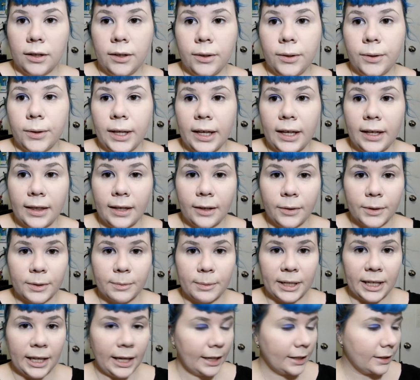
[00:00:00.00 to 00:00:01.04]
Okay, that was
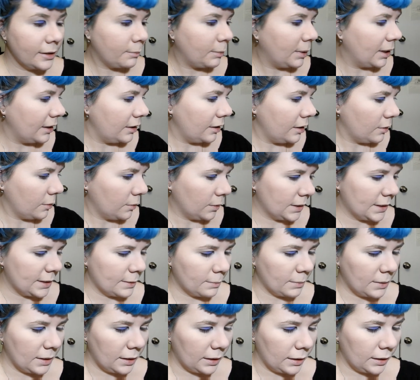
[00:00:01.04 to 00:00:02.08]
my cat playing with
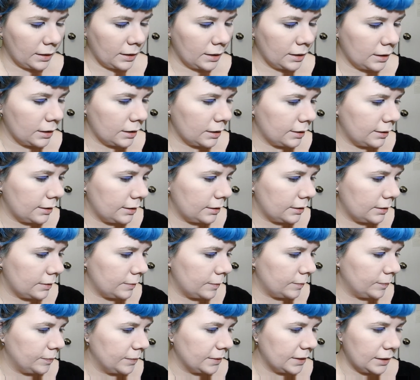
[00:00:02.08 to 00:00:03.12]
something
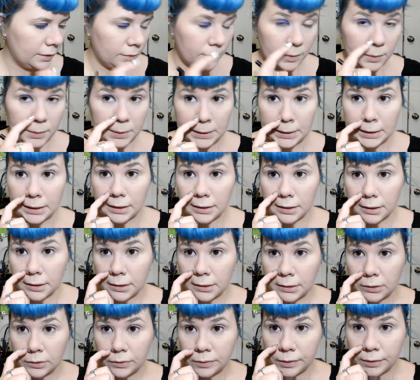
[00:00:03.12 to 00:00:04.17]
and rolling it
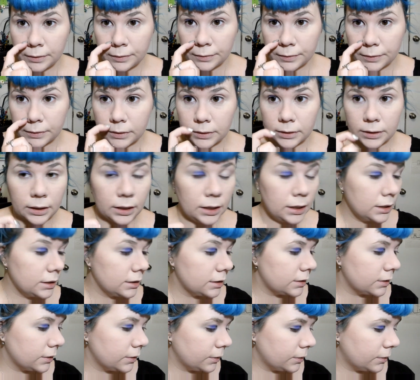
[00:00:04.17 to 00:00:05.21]
all over the floor.
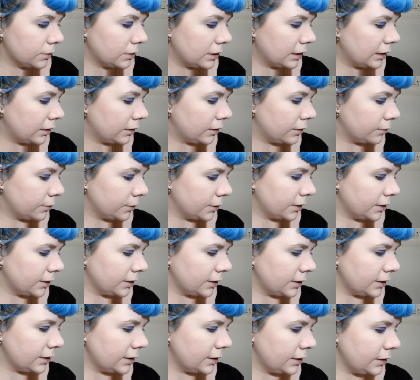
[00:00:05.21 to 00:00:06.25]
So we're
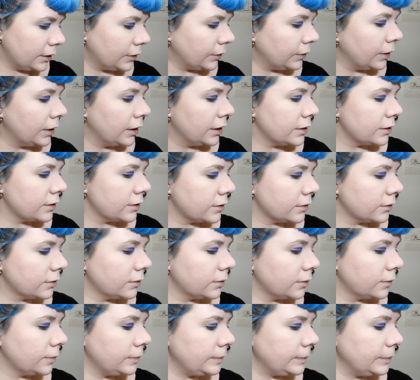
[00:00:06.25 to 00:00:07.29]
gonna continue.
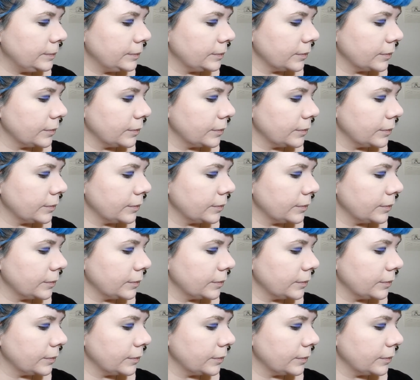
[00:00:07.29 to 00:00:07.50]
So